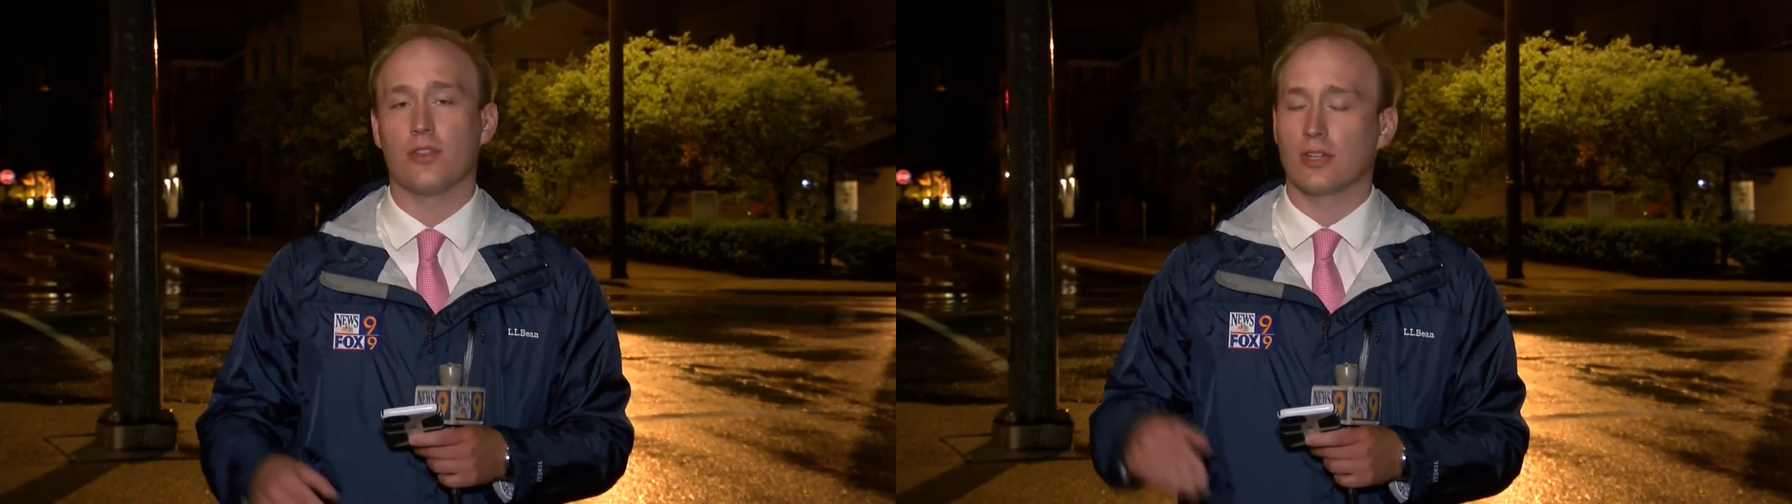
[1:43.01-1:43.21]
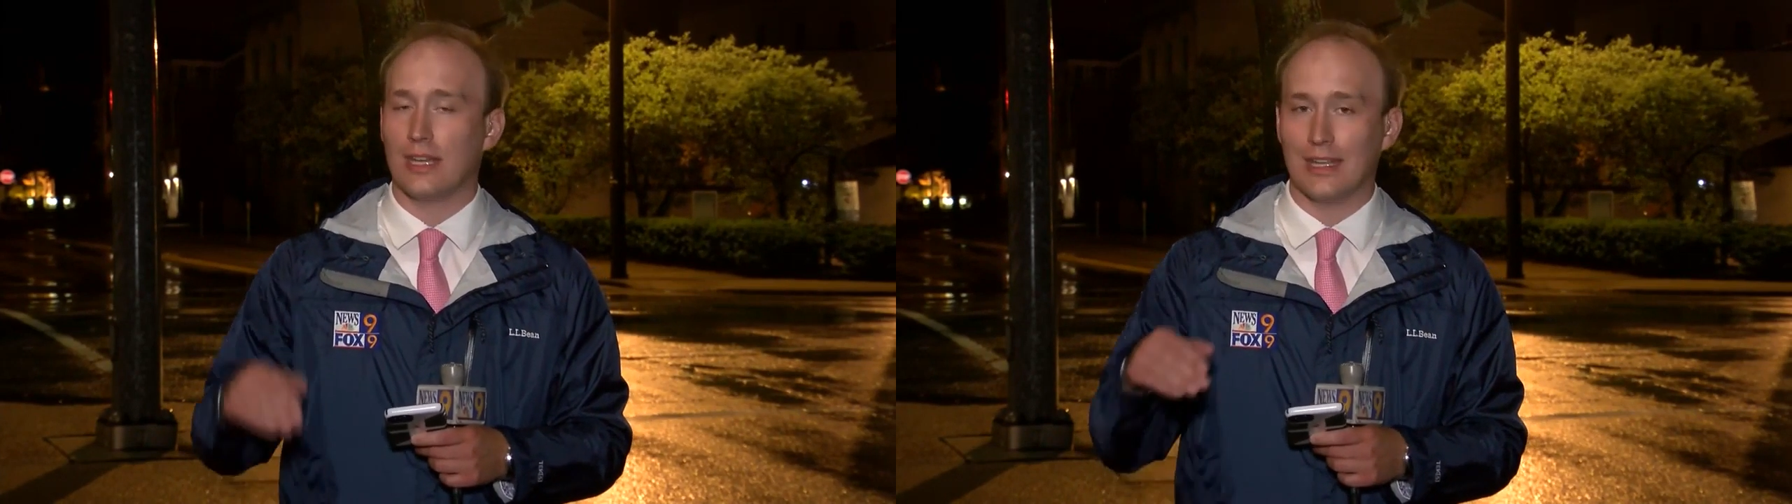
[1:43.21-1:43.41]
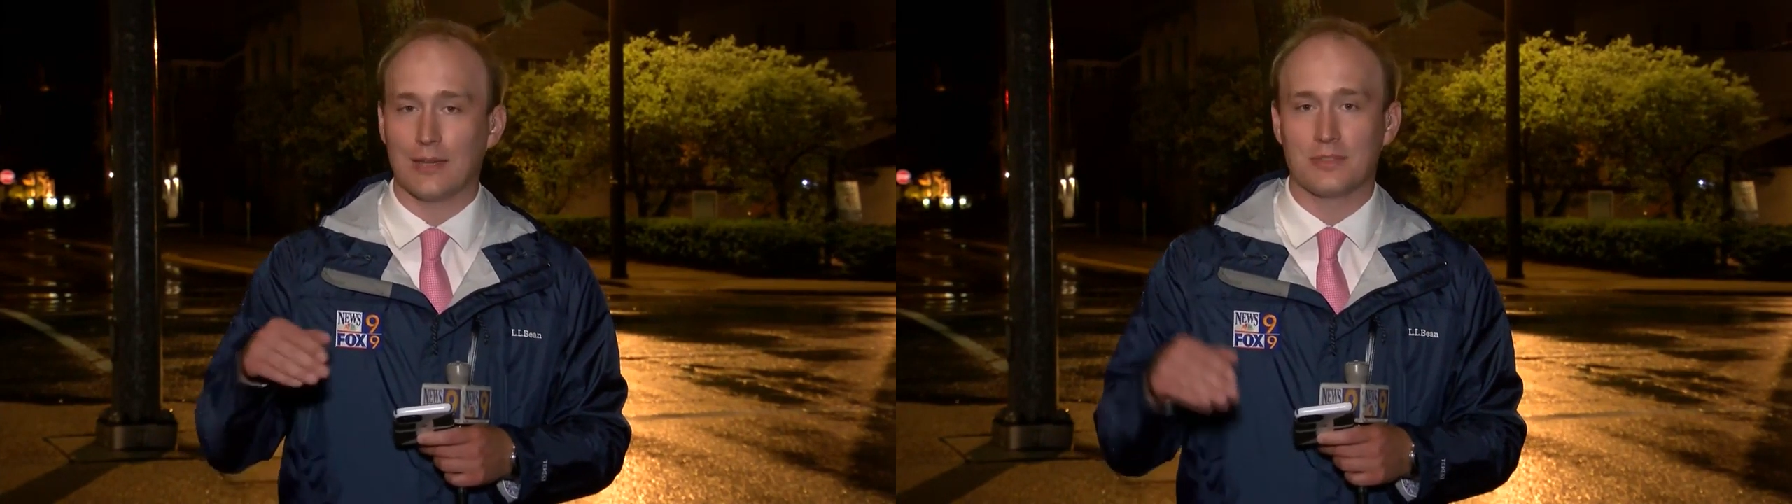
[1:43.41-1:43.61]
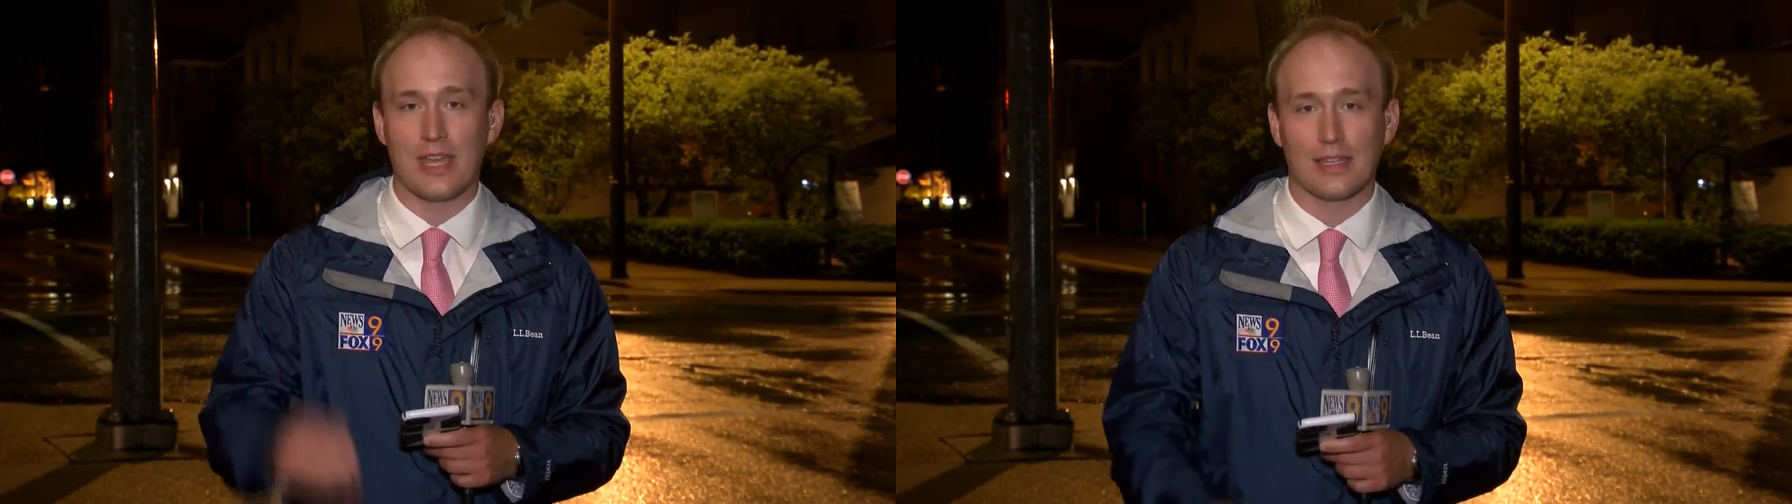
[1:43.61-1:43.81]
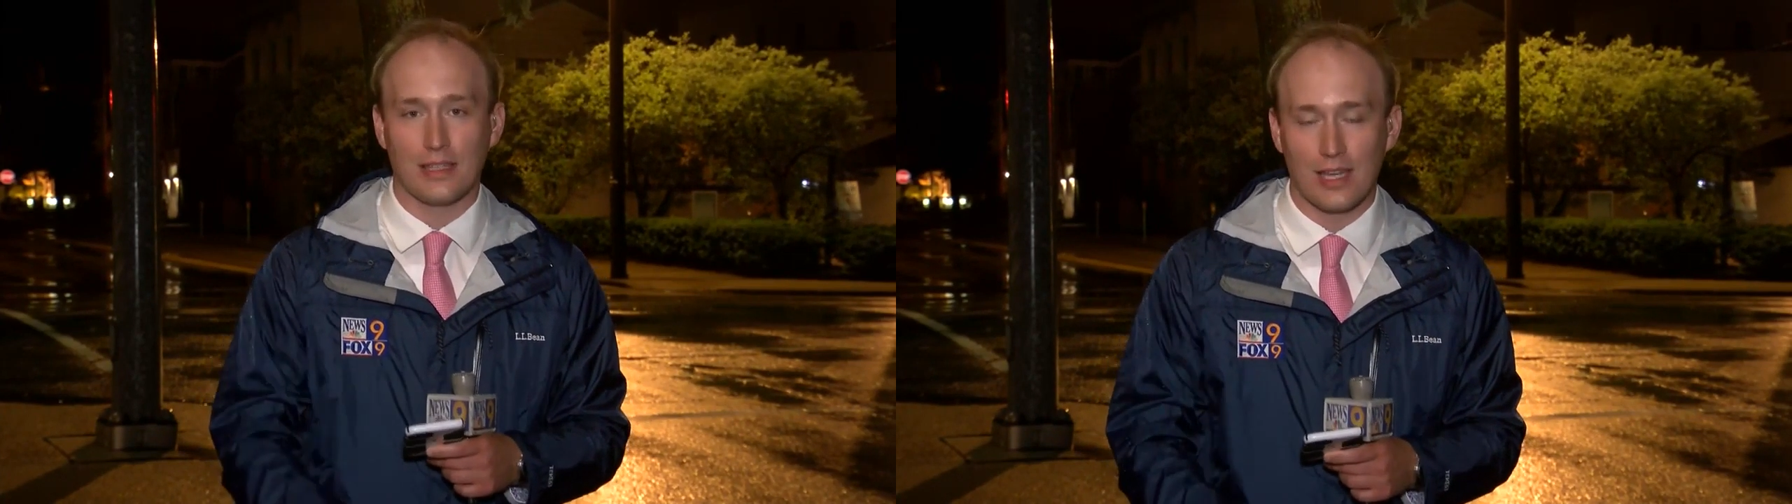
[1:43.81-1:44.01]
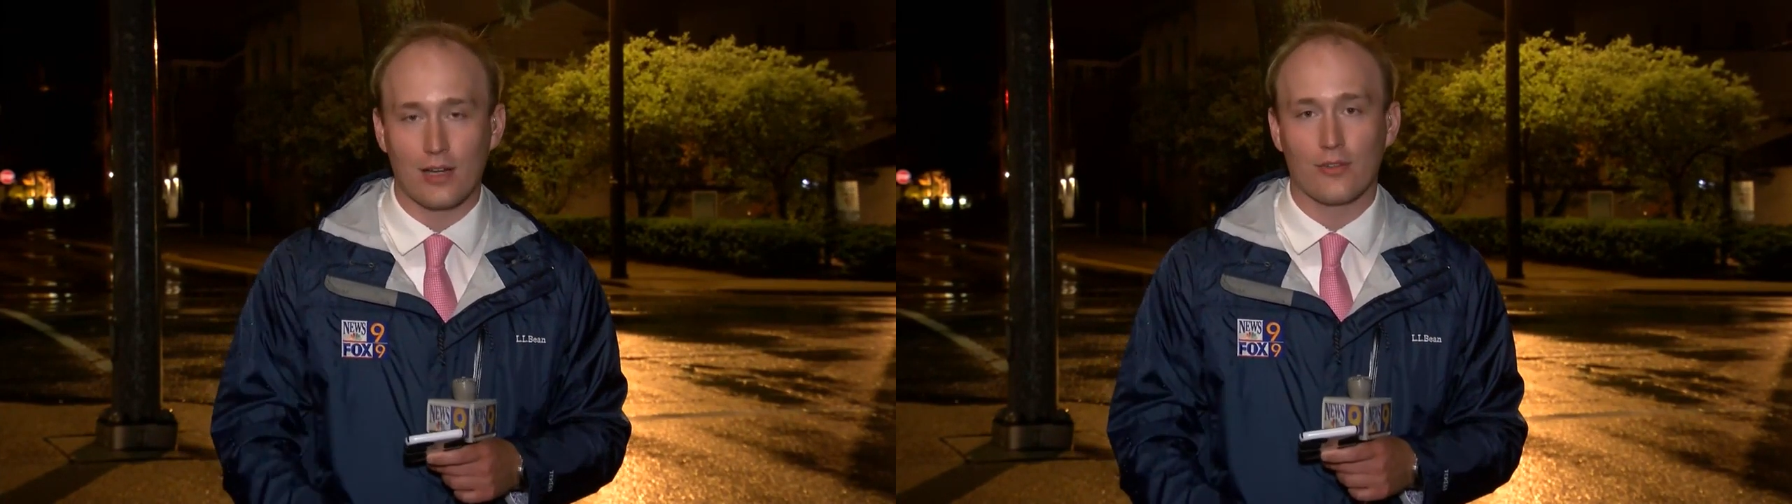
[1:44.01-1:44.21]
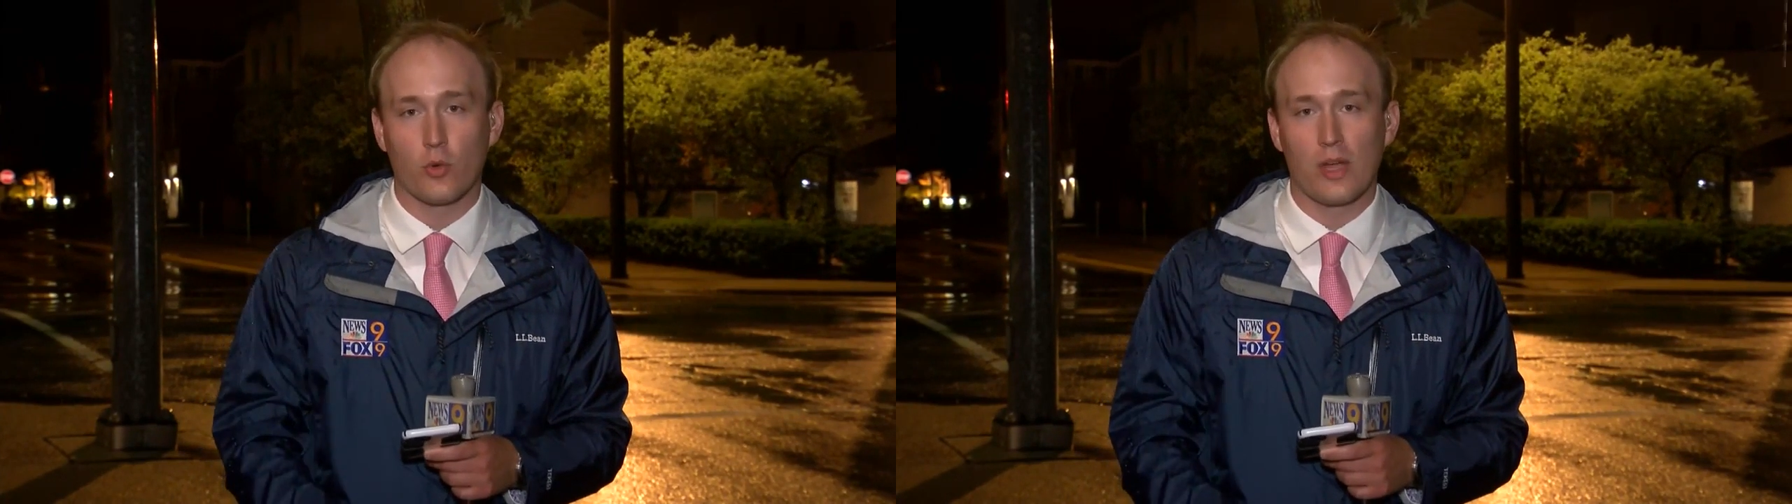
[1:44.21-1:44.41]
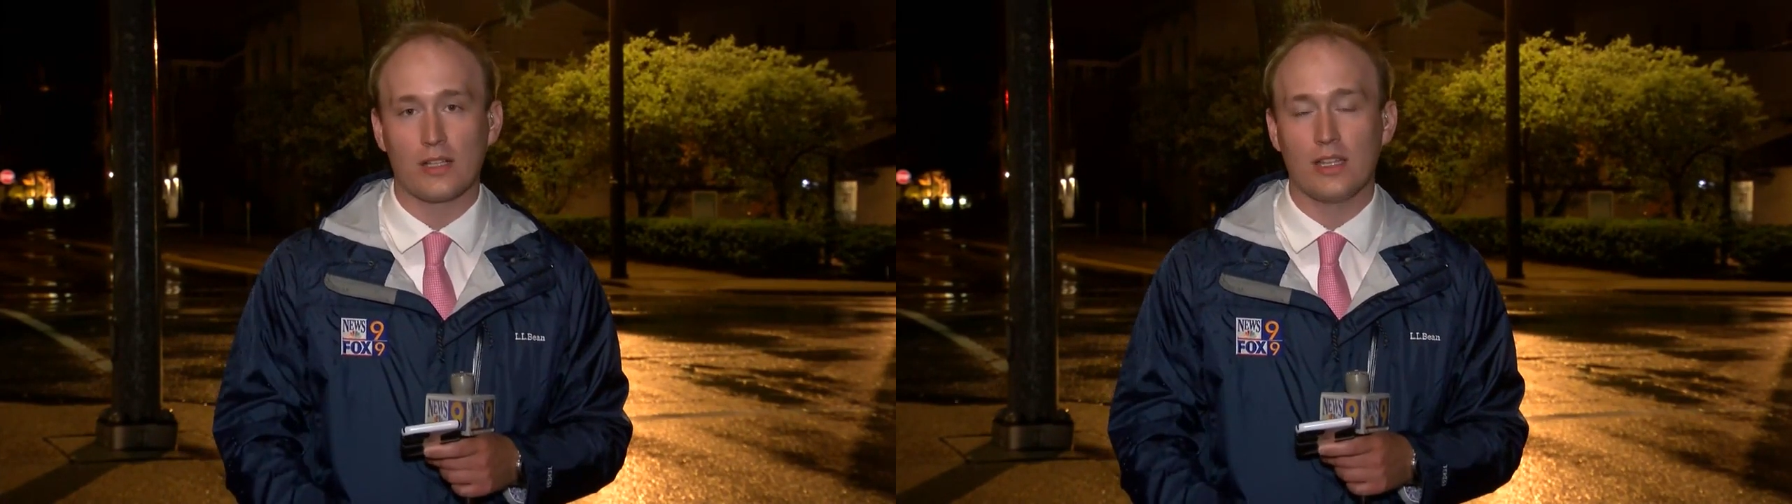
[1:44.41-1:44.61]
they're getting them taken care of
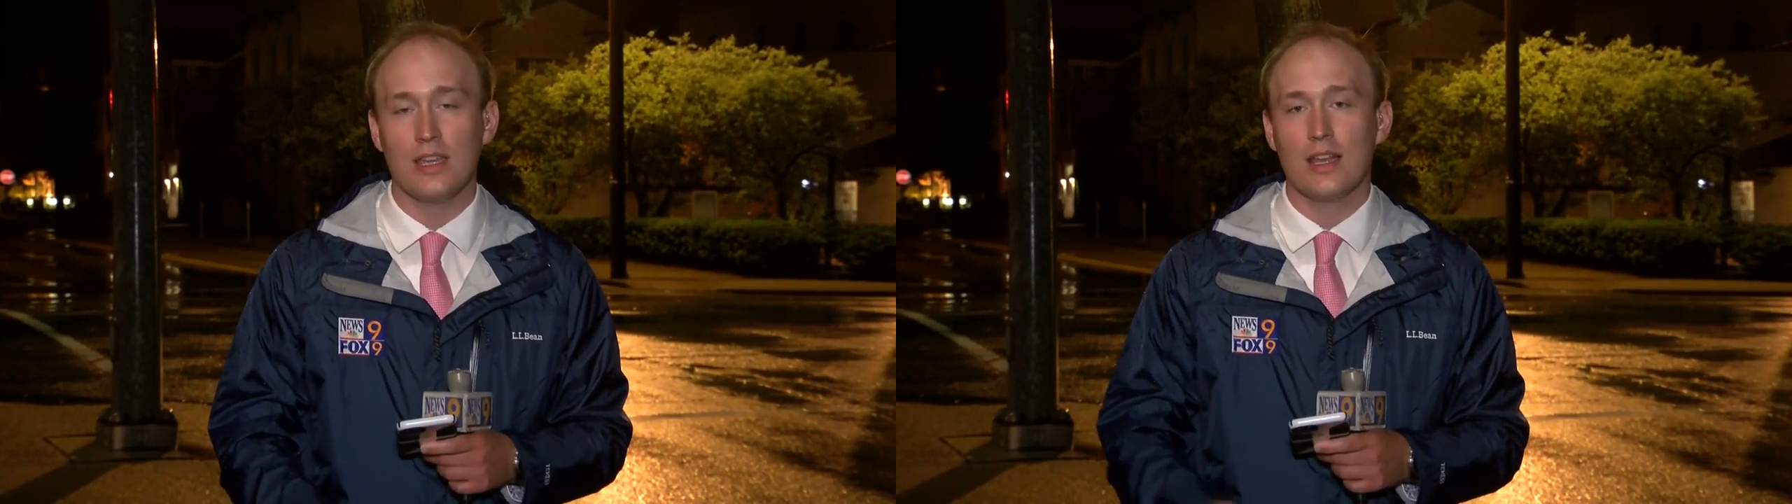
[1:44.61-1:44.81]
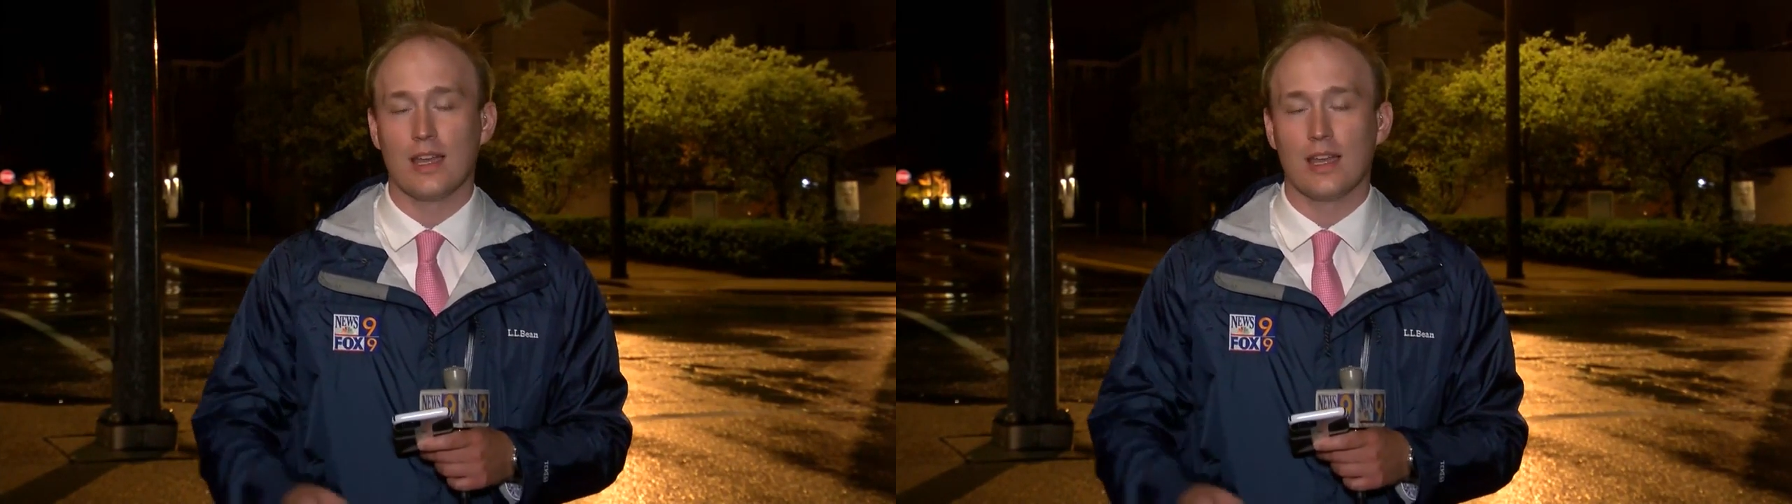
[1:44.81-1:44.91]
quickly,